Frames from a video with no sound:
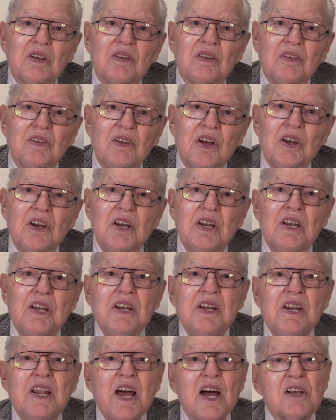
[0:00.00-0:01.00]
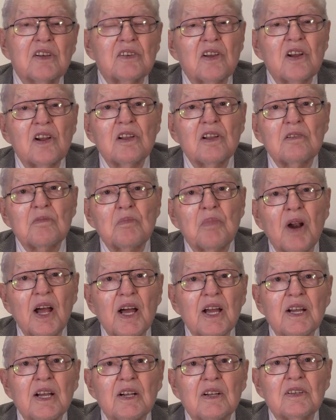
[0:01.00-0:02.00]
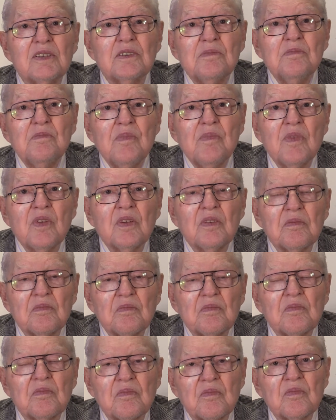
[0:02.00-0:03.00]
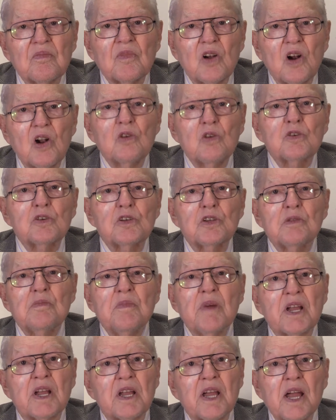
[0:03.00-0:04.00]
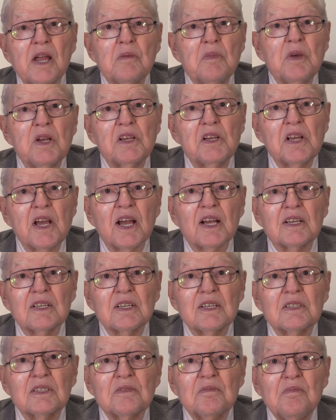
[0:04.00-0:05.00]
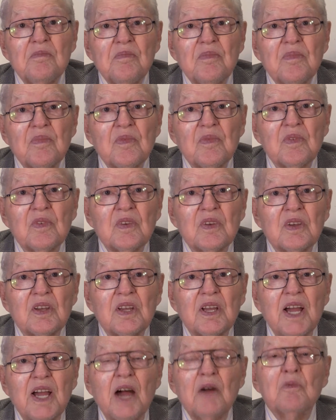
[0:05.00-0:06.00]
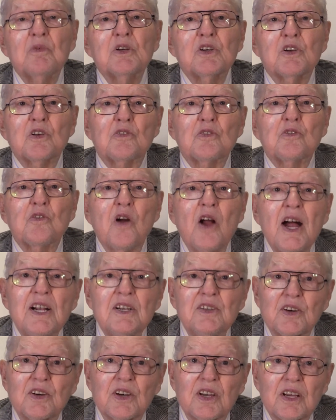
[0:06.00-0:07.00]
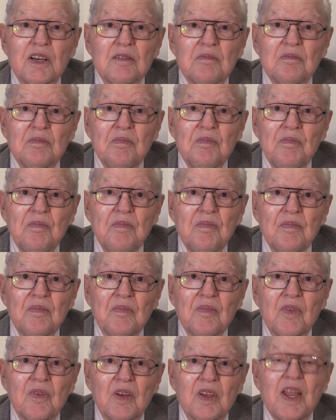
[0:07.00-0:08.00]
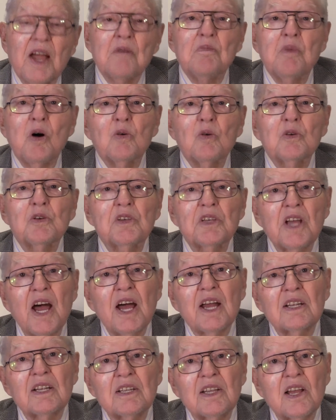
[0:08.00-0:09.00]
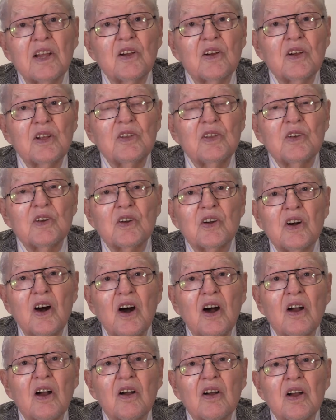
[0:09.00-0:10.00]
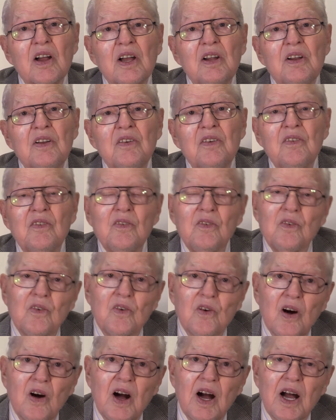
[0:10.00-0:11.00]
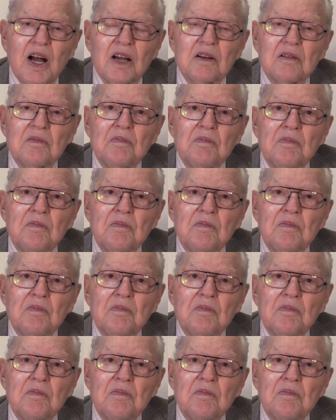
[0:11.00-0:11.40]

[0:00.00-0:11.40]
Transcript: the desolate plains close to McCamey, Texas. That was a tragedy. They both sat there in the car and cried.